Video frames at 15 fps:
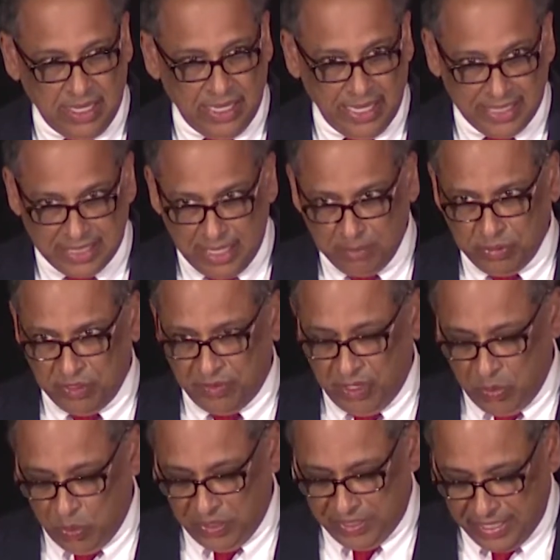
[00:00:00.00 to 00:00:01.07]

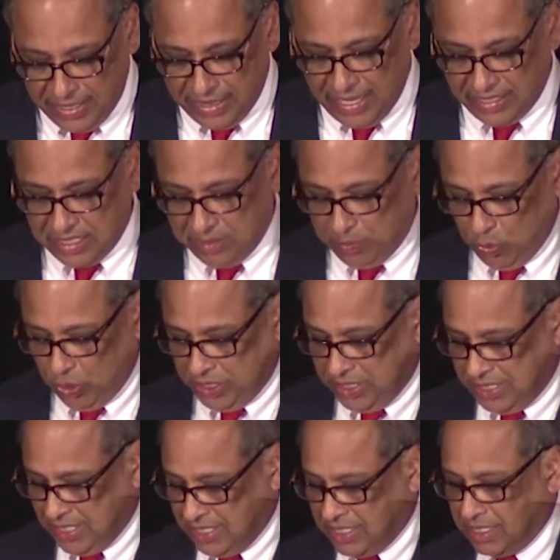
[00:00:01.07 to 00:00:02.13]
Exemplary within that support
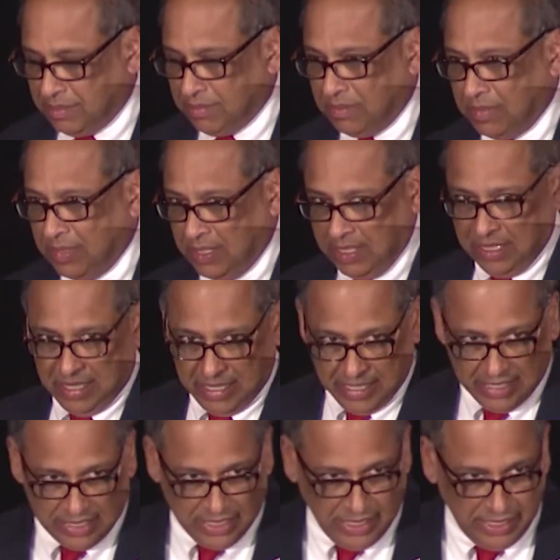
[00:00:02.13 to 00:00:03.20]
system
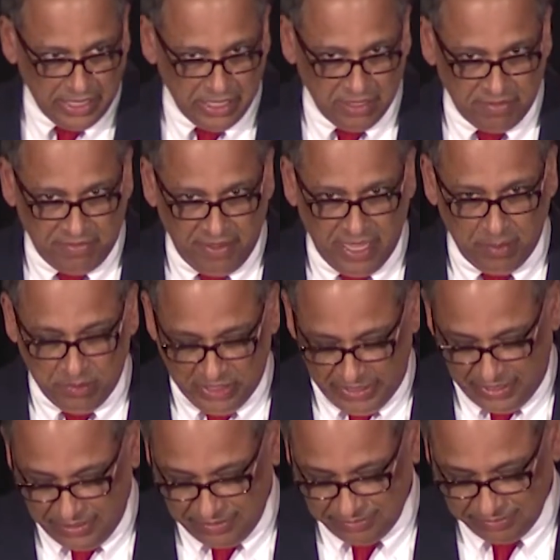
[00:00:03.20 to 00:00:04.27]
is the Lindner
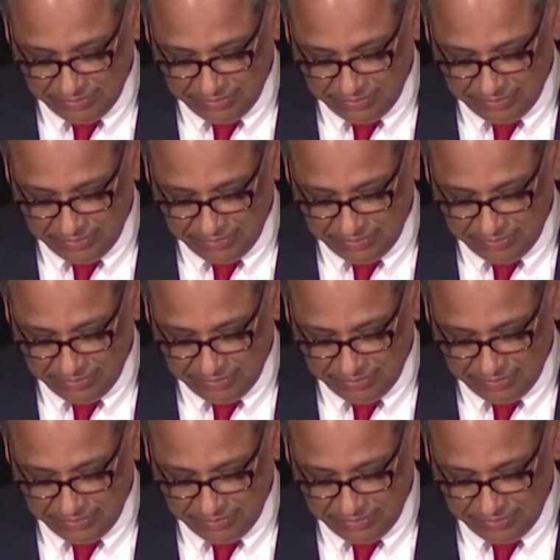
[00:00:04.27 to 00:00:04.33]
family